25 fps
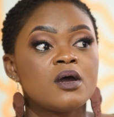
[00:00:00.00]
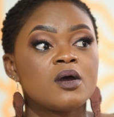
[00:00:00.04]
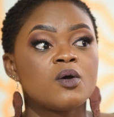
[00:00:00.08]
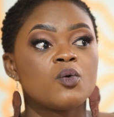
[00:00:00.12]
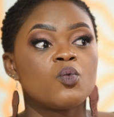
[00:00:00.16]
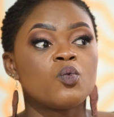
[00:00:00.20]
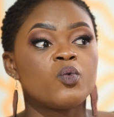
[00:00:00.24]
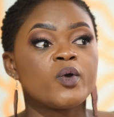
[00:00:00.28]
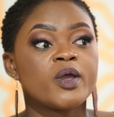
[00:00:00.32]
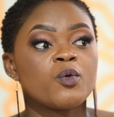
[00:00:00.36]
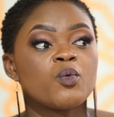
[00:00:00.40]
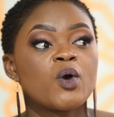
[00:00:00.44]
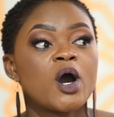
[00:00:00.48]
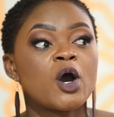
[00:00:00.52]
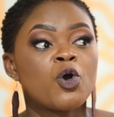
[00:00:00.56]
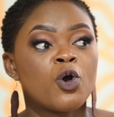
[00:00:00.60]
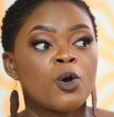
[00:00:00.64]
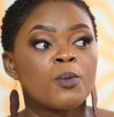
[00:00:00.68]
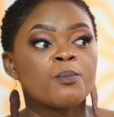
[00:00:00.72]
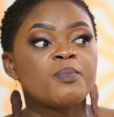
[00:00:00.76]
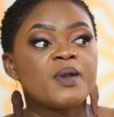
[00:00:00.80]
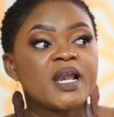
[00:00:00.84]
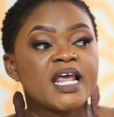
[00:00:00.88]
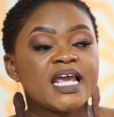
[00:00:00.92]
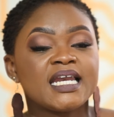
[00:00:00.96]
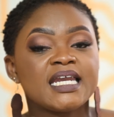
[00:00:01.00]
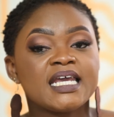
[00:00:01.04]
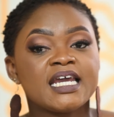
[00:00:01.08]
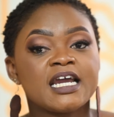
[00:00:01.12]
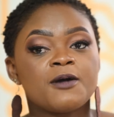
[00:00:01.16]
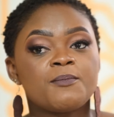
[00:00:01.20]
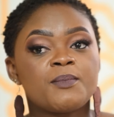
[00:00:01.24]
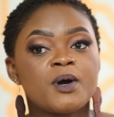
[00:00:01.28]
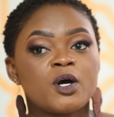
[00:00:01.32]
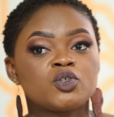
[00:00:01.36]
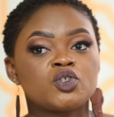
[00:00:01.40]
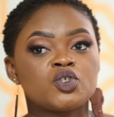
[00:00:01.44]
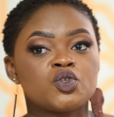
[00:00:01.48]
we were complaining
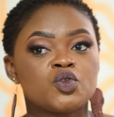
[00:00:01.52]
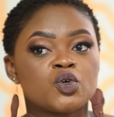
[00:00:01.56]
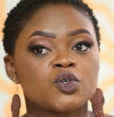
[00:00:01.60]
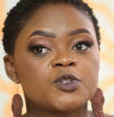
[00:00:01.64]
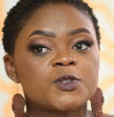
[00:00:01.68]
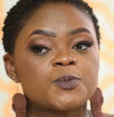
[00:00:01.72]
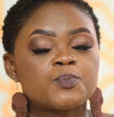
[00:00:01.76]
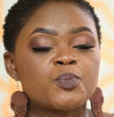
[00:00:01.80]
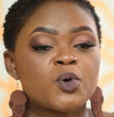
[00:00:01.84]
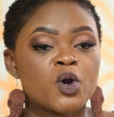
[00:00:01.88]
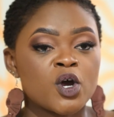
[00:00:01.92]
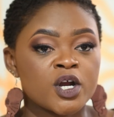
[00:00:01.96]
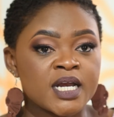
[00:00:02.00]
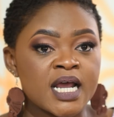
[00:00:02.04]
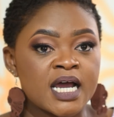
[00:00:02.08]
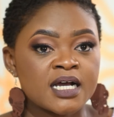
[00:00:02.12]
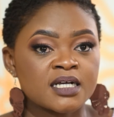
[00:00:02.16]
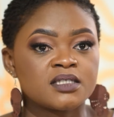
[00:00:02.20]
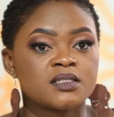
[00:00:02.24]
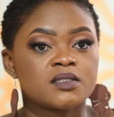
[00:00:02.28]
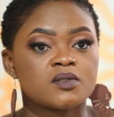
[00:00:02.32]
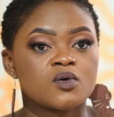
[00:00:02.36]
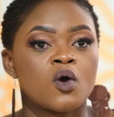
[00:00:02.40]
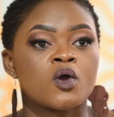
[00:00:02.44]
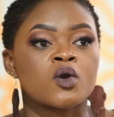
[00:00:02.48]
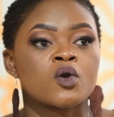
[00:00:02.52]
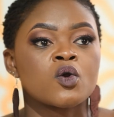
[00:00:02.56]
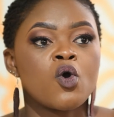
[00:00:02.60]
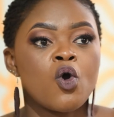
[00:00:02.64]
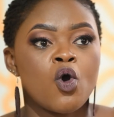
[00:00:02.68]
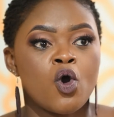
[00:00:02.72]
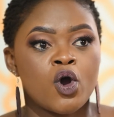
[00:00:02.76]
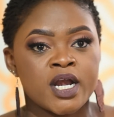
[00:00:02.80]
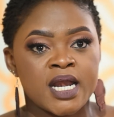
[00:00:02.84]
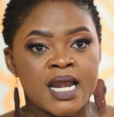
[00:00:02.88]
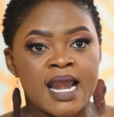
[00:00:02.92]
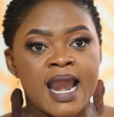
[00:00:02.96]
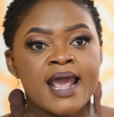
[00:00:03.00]
about those products on
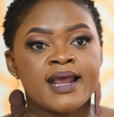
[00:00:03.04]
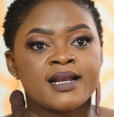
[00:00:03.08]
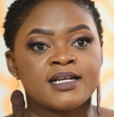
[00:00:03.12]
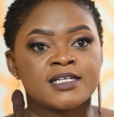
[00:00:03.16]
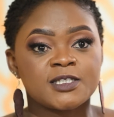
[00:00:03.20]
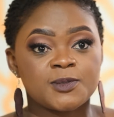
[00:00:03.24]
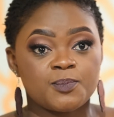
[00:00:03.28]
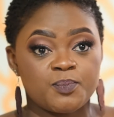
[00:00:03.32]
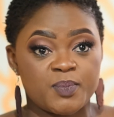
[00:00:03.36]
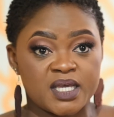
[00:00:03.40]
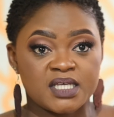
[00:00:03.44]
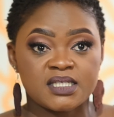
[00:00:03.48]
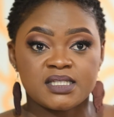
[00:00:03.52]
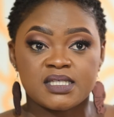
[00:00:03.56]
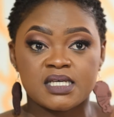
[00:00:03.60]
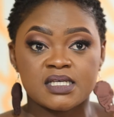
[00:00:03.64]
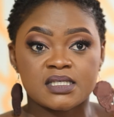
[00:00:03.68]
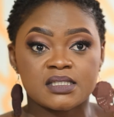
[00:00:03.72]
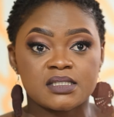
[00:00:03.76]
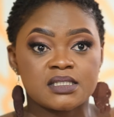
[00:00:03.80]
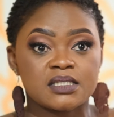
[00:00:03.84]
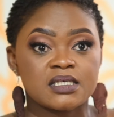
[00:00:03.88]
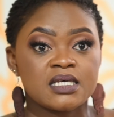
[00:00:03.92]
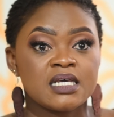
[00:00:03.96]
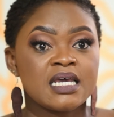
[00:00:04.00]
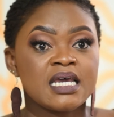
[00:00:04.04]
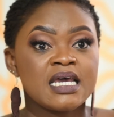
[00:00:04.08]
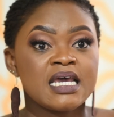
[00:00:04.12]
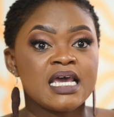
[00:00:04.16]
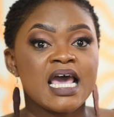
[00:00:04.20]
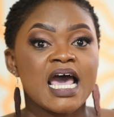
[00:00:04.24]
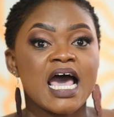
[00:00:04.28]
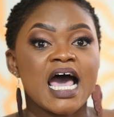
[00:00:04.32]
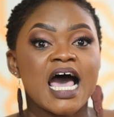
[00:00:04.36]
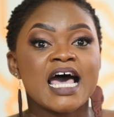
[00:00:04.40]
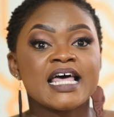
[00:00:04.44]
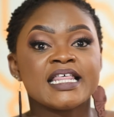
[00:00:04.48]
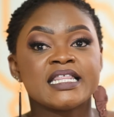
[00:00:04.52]
online spaces.
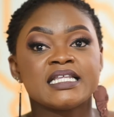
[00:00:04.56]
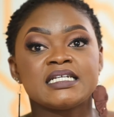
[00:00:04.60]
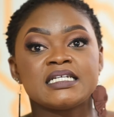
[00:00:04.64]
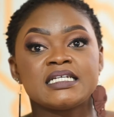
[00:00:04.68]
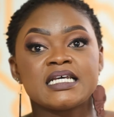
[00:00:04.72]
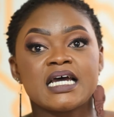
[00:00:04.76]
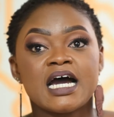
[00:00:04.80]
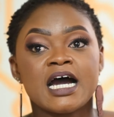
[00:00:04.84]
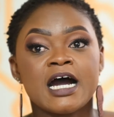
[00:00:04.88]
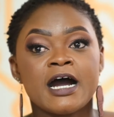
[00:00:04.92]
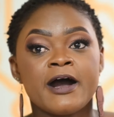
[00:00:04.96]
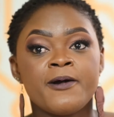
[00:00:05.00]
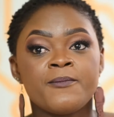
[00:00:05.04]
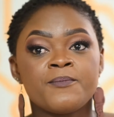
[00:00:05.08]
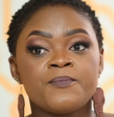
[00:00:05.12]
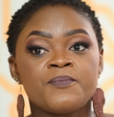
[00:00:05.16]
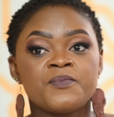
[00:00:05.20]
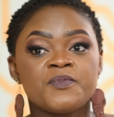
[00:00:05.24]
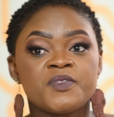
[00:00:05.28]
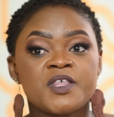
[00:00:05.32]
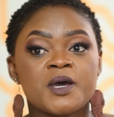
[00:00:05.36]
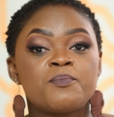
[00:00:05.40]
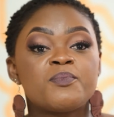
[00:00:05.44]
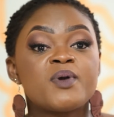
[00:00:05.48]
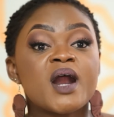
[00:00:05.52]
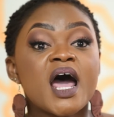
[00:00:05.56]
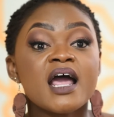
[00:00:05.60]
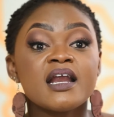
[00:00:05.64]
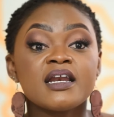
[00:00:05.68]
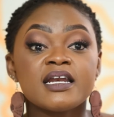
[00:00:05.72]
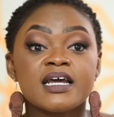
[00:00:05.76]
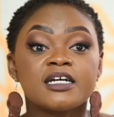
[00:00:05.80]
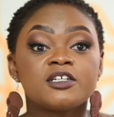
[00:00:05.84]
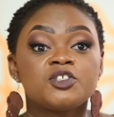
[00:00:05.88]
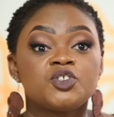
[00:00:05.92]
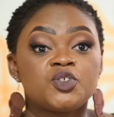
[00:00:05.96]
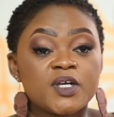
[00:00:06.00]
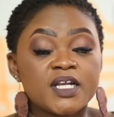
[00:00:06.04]
And the brand
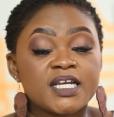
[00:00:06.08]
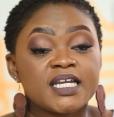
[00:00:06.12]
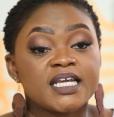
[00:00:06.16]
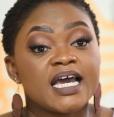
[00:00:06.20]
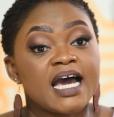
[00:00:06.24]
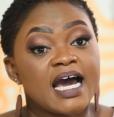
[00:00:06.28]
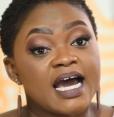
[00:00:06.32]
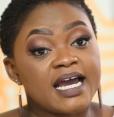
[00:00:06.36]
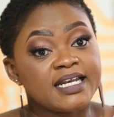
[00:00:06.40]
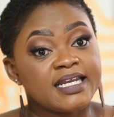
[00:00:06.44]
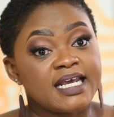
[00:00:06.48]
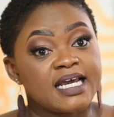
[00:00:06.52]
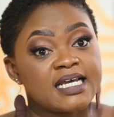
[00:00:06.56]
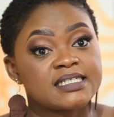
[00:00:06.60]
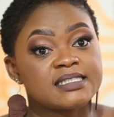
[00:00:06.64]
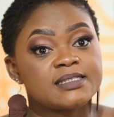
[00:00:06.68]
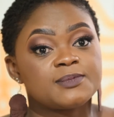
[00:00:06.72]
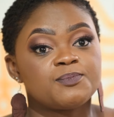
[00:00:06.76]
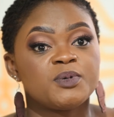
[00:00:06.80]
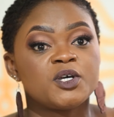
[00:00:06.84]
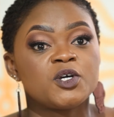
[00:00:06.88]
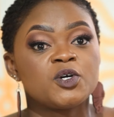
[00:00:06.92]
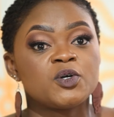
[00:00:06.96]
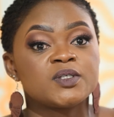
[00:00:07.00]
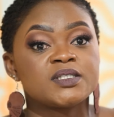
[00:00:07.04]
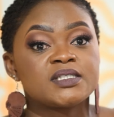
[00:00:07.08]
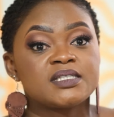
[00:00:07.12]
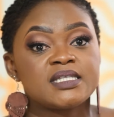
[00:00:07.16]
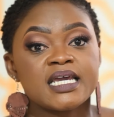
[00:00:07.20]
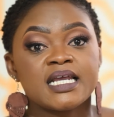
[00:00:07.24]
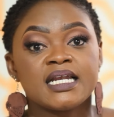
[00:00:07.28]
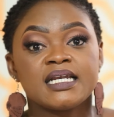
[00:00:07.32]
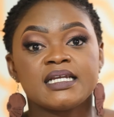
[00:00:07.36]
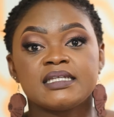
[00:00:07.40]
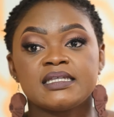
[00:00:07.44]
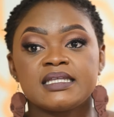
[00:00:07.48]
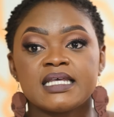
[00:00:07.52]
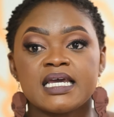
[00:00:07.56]
actually had us because
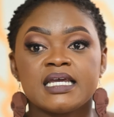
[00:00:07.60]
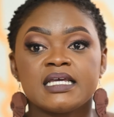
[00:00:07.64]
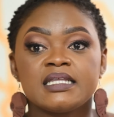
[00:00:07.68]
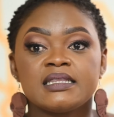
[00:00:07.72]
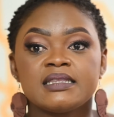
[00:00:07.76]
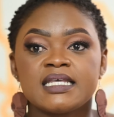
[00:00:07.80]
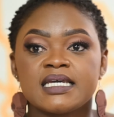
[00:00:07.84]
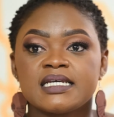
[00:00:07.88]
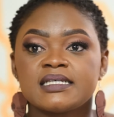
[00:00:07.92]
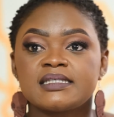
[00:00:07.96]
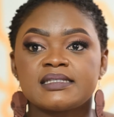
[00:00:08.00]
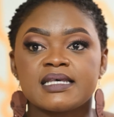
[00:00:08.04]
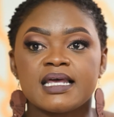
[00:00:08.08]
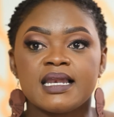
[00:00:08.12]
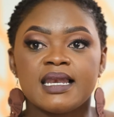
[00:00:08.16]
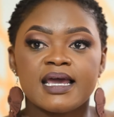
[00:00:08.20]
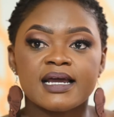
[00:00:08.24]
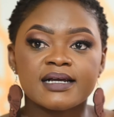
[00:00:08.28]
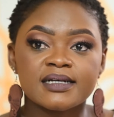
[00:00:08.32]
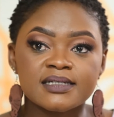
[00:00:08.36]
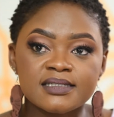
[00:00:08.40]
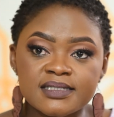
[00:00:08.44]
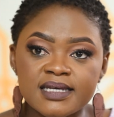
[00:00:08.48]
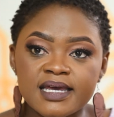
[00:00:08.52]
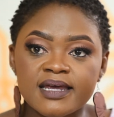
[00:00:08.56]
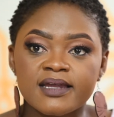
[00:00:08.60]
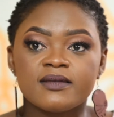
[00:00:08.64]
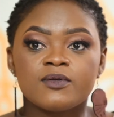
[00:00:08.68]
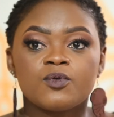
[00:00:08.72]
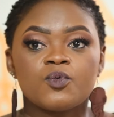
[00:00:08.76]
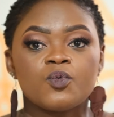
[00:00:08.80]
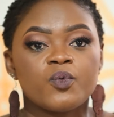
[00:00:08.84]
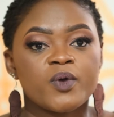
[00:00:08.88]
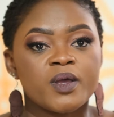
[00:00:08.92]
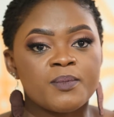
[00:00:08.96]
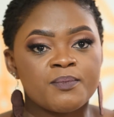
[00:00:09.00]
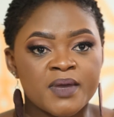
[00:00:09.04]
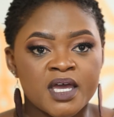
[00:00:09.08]
they selected
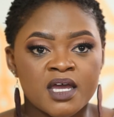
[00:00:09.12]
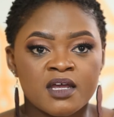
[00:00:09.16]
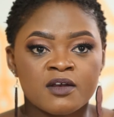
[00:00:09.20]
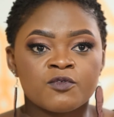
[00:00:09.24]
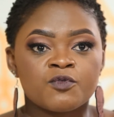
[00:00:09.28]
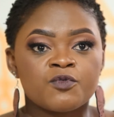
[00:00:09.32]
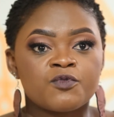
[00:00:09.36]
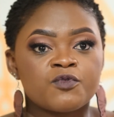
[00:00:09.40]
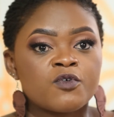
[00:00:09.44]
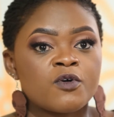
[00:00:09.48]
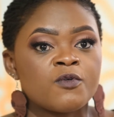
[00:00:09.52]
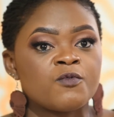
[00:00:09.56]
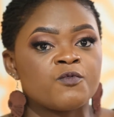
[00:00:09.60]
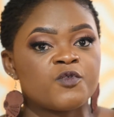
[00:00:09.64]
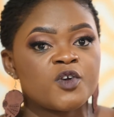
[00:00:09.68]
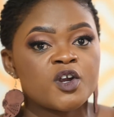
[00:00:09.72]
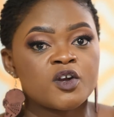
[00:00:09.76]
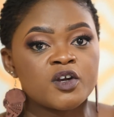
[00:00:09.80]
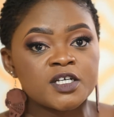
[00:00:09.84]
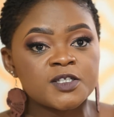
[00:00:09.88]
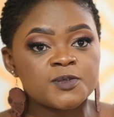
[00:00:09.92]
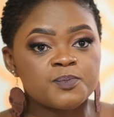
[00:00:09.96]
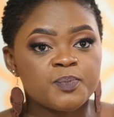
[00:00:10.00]
women from various